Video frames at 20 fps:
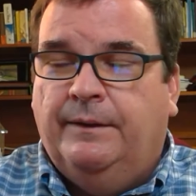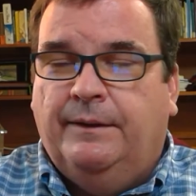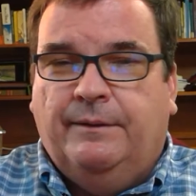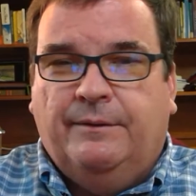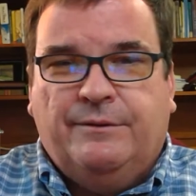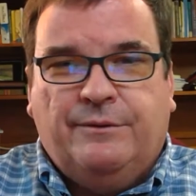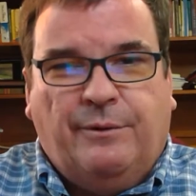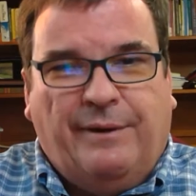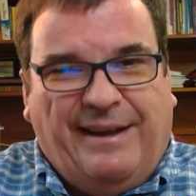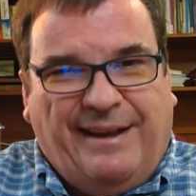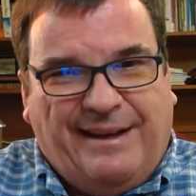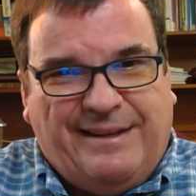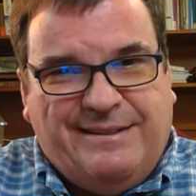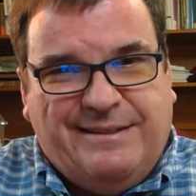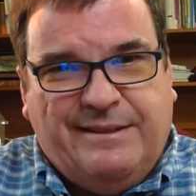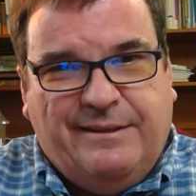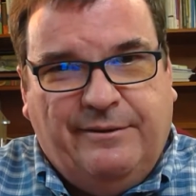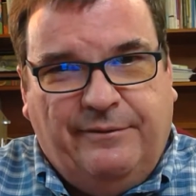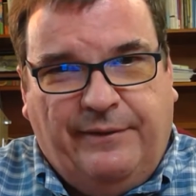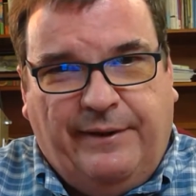So
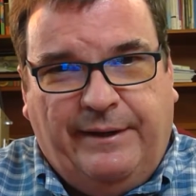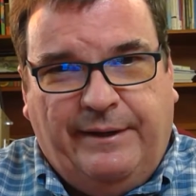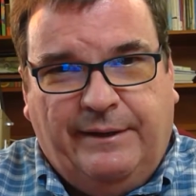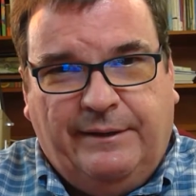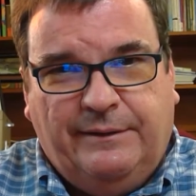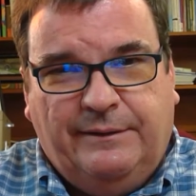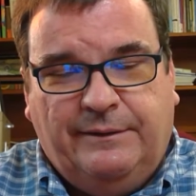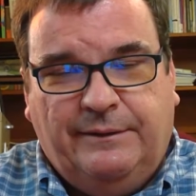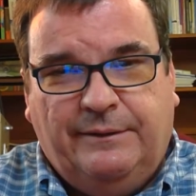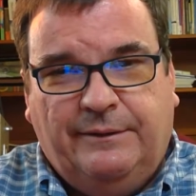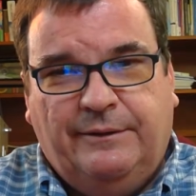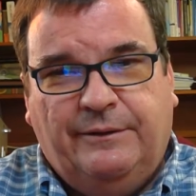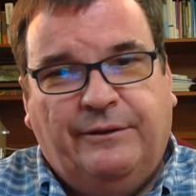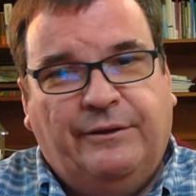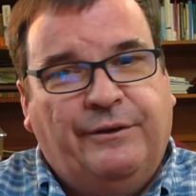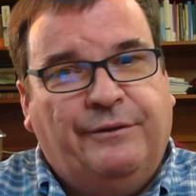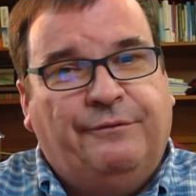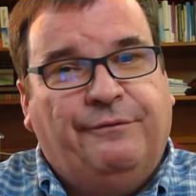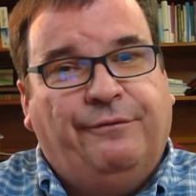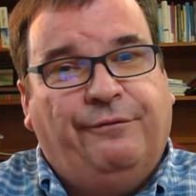excavating,
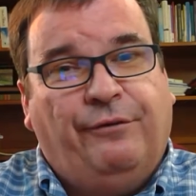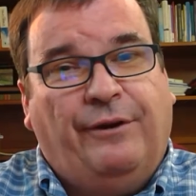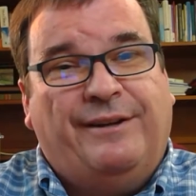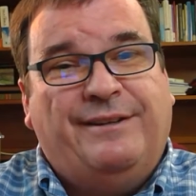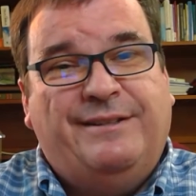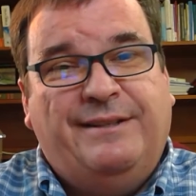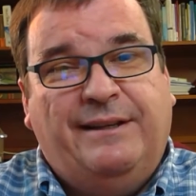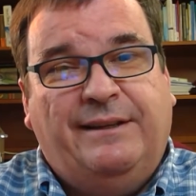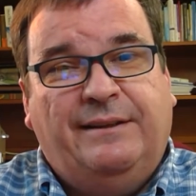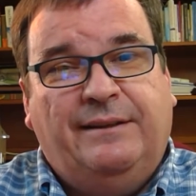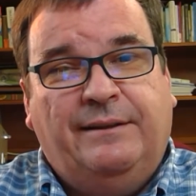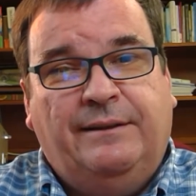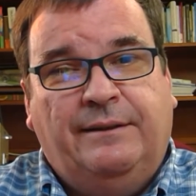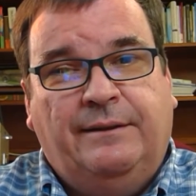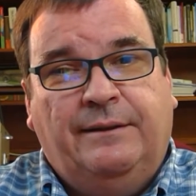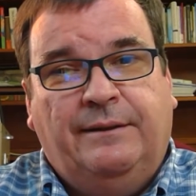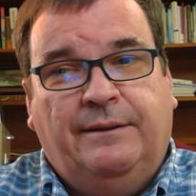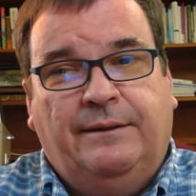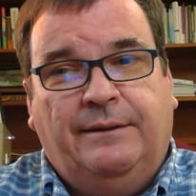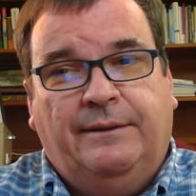confronting,
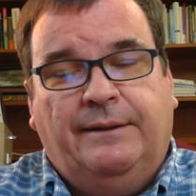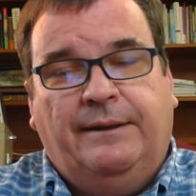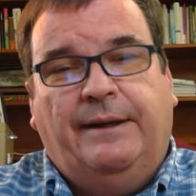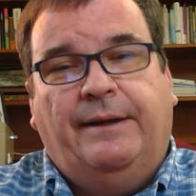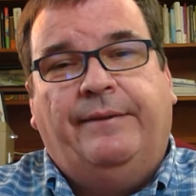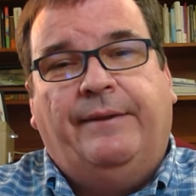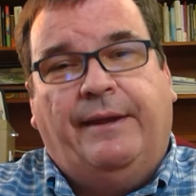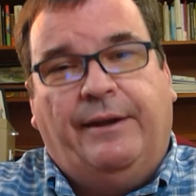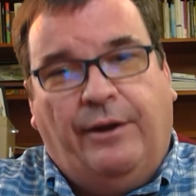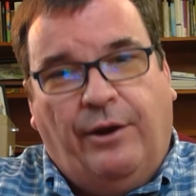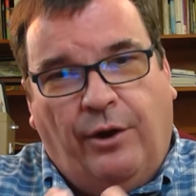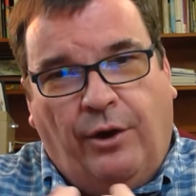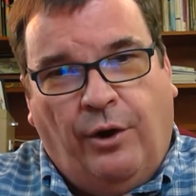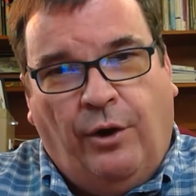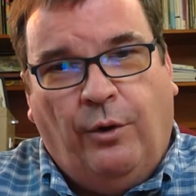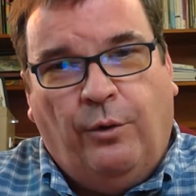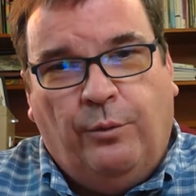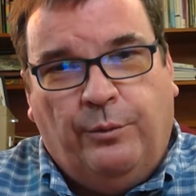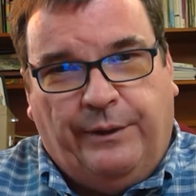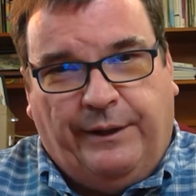and then
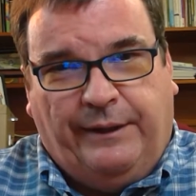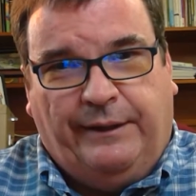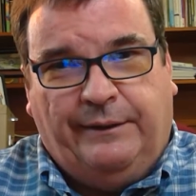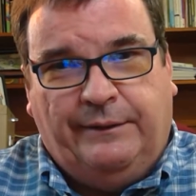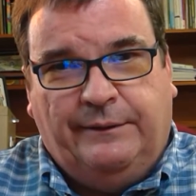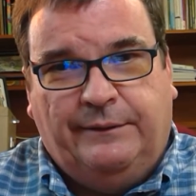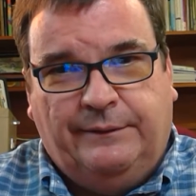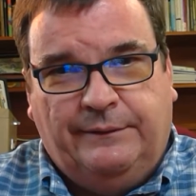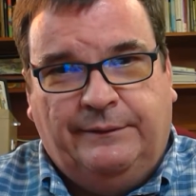owning